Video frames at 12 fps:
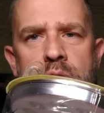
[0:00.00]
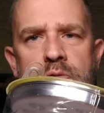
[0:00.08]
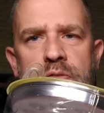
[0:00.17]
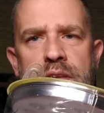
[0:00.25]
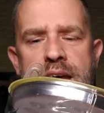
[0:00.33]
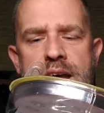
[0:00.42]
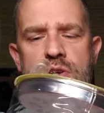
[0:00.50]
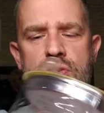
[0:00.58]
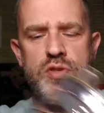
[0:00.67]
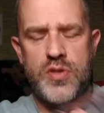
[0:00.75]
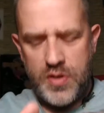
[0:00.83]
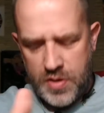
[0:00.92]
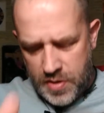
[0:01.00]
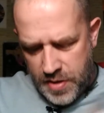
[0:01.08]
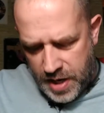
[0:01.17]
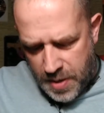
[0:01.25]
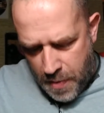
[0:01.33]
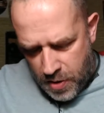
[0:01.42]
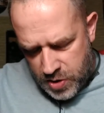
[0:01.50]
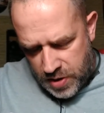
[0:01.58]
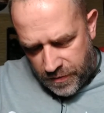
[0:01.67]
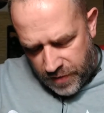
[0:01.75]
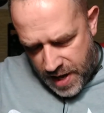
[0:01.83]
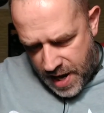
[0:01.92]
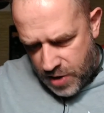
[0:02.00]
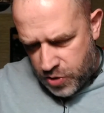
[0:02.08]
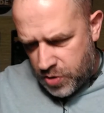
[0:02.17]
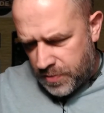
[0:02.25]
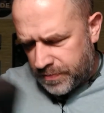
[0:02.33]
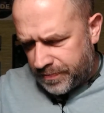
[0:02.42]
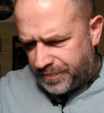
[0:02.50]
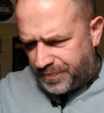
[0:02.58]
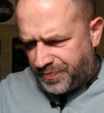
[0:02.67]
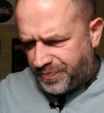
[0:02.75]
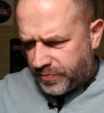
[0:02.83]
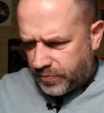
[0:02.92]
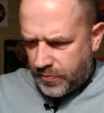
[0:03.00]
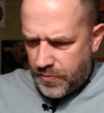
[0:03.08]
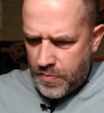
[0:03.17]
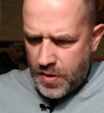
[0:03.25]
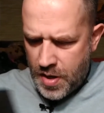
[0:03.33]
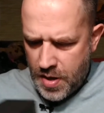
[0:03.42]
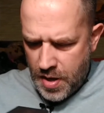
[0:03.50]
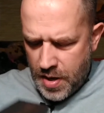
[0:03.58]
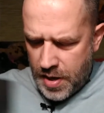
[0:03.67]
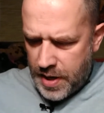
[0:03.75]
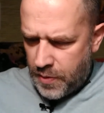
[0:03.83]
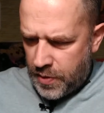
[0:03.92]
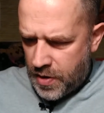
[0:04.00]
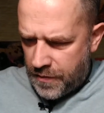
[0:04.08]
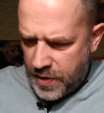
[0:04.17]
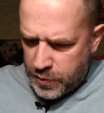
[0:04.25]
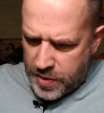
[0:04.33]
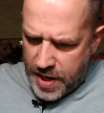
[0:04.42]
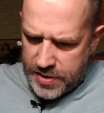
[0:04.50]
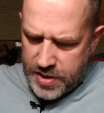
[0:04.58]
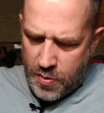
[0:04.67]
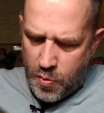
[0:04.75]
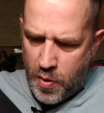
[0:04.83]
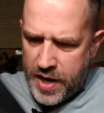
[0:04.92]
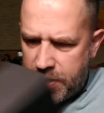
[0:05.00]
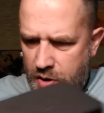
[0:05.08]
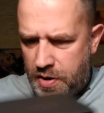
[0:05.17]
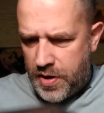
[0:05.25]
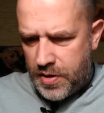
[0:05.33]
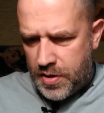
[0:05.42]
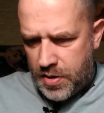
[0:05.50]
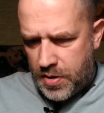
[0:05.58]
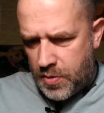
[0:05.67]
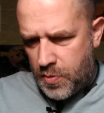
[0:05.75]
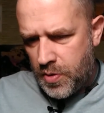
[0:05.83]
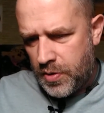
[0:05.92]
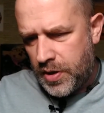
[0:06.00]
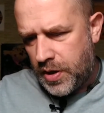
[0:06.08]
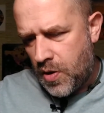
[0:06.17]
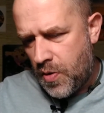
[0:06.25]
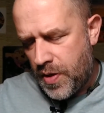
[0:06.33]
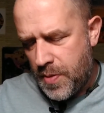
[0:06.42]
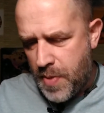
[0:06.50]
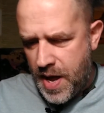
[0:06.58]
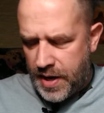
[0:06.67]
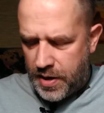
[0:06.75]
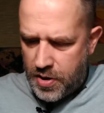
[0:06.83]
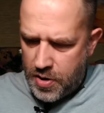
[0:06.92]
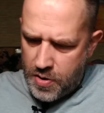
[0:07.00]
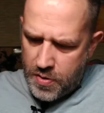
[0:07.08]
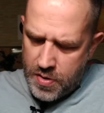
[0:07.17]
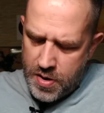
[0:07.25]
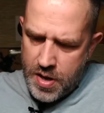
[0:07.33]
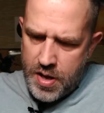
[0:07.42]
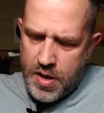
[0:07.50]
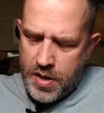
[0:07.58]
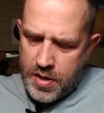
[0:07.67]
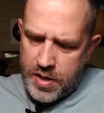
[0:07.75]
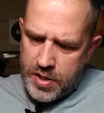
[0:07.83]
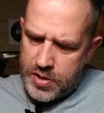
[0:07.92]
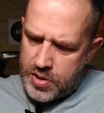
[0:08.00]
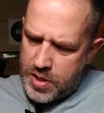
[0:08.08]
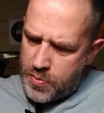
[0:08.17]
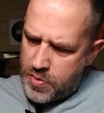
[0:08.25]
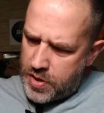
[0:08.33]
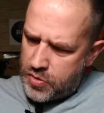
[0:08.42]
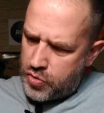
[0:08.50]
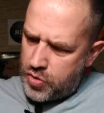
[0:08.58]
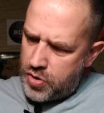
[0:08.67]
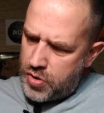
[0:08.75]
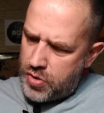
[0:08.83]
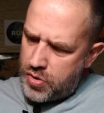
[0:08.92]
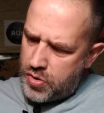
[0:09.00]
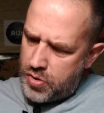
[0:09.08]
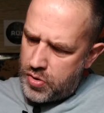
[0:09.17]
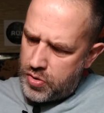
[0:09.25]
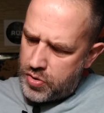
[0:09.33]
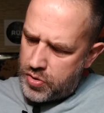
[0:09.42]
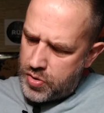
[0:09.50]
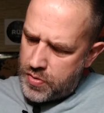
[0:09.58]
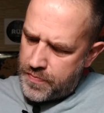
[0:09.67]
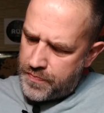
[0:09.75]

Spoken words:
flash, like emergency flash. I don't know if this one has a weight on it. We'll look on the back here and see what it says.